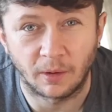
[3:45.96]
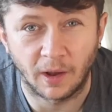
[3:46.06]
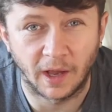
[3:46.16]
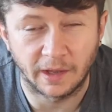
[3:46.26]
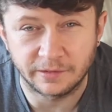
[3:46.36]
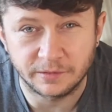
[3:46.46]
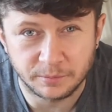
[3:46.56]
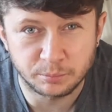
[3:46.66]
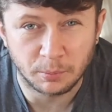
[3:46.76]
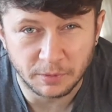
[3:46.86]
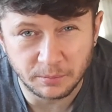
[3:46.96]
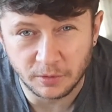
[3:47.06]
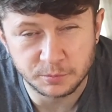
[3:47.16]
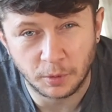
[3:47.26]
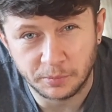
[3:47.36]
and the probably
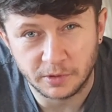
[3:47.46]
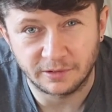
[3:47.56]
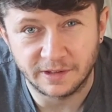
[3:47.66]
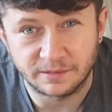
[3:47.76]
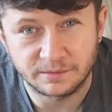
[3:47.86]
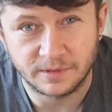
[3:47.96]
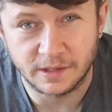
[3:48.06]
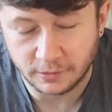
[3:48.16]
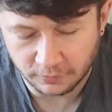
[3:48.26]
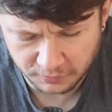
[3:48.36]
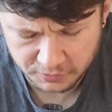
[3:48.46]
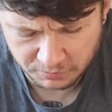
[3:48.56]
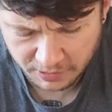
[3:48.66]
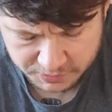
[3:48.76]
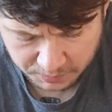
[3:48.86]
most popular in EcoFlow's
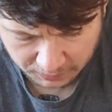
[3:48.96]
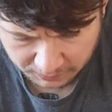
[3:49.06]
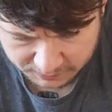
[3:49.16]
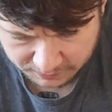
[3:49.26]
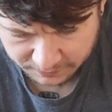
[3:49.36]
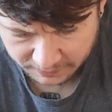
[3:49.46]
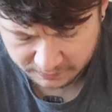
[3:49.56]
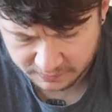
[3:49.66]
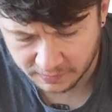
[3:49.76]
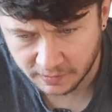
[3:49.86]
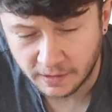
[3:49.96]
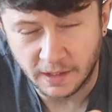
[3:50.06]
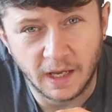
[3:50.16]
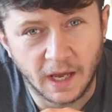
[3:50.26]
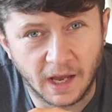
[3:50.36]
range by the looks of things,
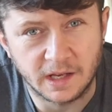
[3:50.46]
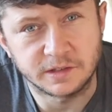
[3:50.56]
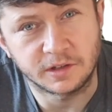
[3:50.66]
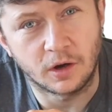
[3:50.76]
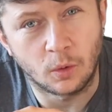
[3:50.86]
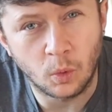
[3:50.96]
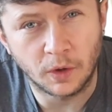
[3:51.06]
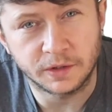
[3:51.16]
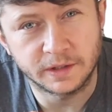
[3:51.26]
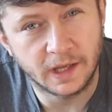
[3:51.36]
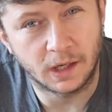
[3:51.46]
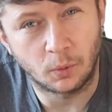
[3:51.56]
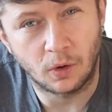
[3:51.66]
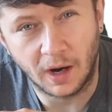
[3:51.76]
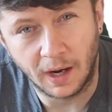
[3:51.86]
has a 1
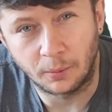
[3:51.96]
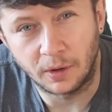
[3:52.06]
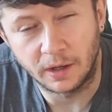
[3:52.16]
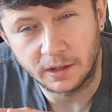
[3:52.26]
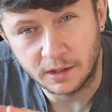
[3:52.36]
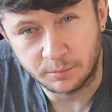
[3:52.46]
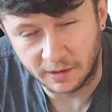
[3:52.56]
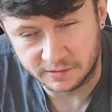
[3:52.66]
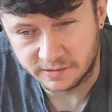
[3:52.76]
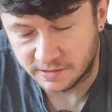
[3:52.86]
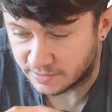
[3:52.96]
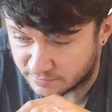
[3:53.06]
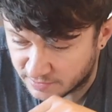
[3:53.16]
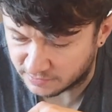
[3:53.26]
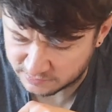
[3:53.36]
kilowatt hour capacity.
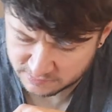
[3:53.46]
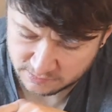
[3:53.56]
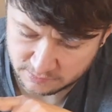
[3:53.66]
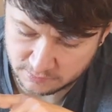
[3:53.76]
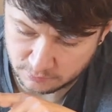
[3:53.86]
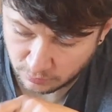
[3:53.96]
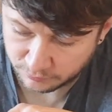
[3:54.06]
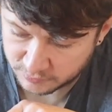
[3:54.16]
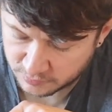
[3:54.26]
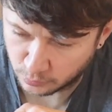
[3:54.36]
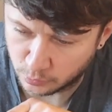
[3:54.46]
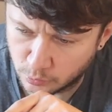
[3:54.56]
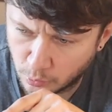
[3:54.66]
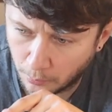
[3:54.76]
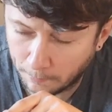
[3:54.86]
This, the River
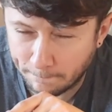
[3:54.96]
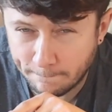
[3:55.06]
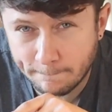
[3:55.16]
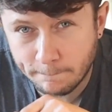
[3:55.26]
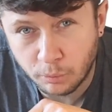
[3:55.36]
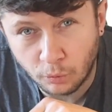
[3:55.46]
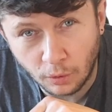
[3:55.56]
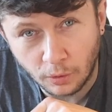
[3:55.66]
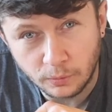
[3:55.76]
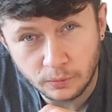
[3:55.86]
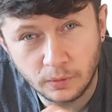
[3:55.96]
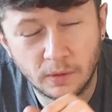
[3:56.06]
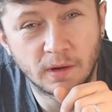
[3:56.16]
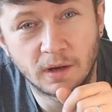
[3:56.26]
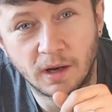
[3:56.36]
2 Pro,
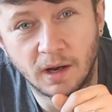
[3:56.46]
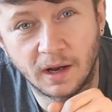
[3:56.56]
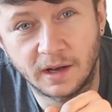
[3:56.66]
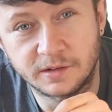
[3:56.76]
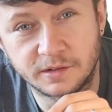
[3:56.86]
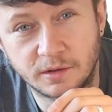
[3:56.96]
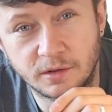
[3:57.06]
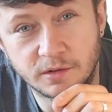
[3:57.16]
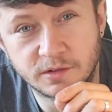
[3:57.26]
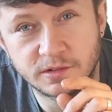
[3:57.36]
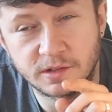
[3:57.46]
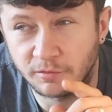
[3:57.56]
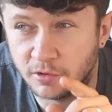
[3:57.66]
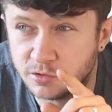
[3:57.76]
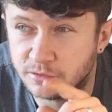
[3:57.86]
has
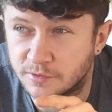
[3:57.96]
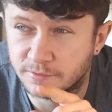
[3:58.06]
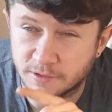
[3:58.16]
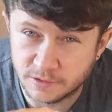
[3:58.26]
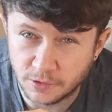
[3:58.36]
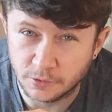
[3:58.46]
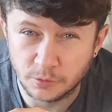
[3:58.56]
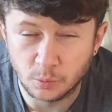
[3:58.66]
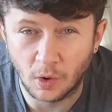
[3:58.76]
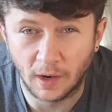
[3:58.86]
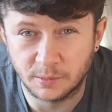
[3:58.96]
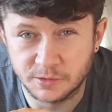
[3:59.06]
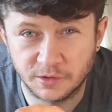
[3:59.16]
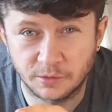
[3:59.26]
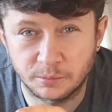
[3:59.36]
752 watt
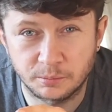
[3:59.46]
hours, so